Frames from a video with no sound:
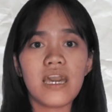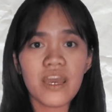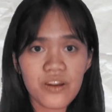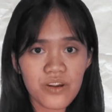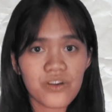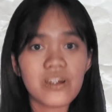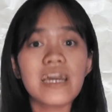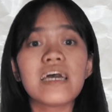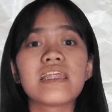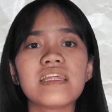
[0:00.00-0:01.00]
error,
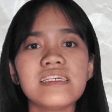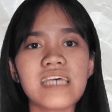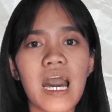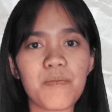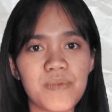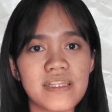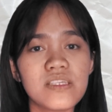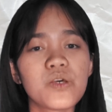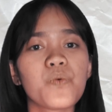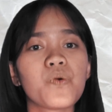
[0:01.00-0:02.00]
this
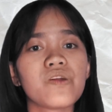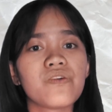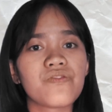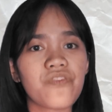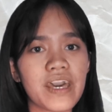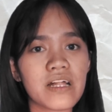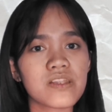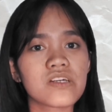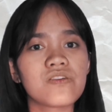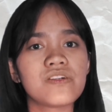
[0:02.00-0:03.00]
happens when we
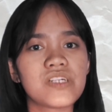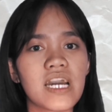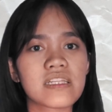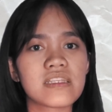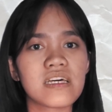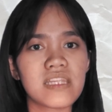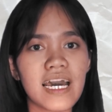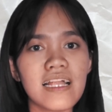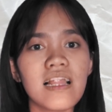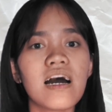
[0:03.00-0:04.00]
fail to reject the
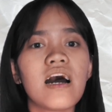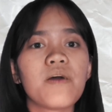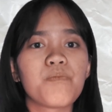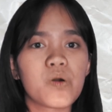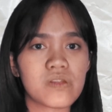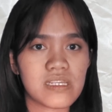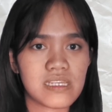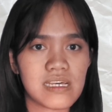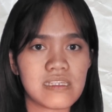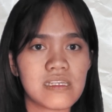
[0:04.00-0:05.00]
null
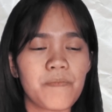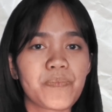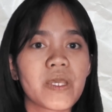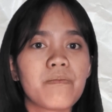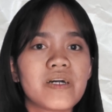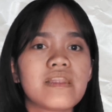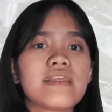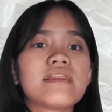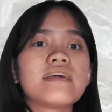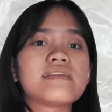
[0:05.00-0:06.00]
hypothesis, but
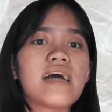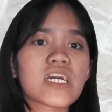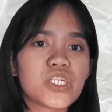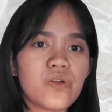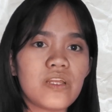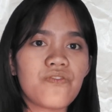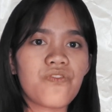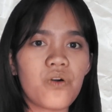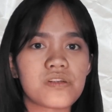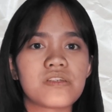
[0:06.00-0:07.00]
it is actually
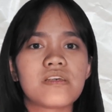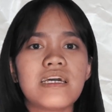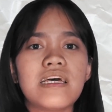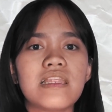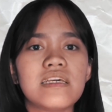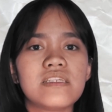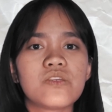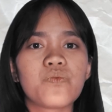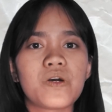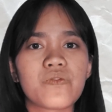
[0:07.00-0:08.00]
false. This
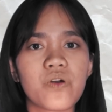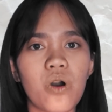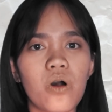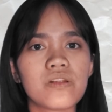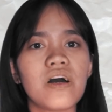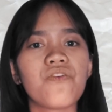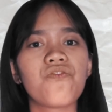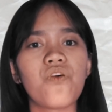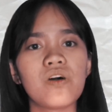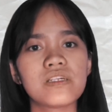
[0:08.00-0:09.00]
is what we call a
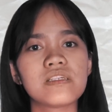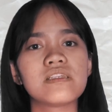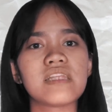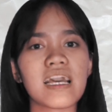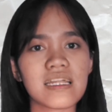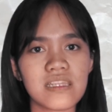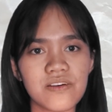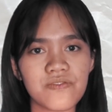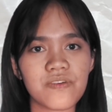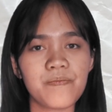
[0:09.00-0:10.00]
false
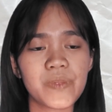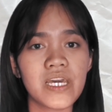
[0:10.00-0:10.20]
negative.